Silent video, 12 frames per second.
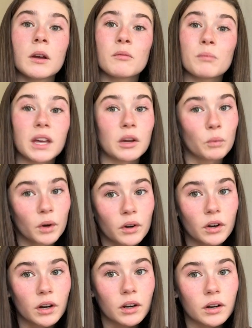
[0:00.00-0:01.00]
make it
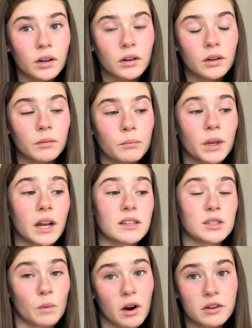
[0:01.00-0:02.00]
work
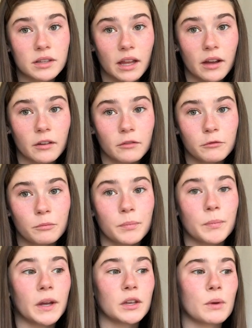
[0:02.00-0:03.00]
because you are in love,
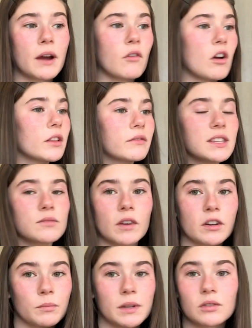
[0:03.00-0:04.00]
but you have all of these
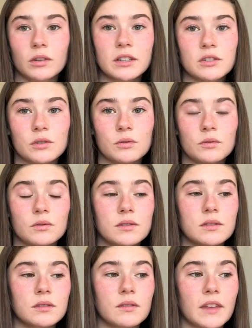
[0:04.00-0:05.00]
fundamental
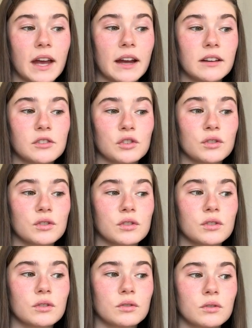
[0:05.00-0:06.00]
issues that
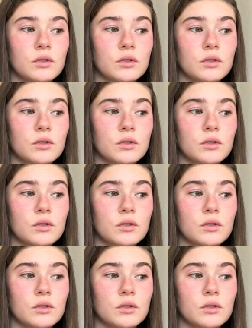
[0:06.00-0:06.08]
just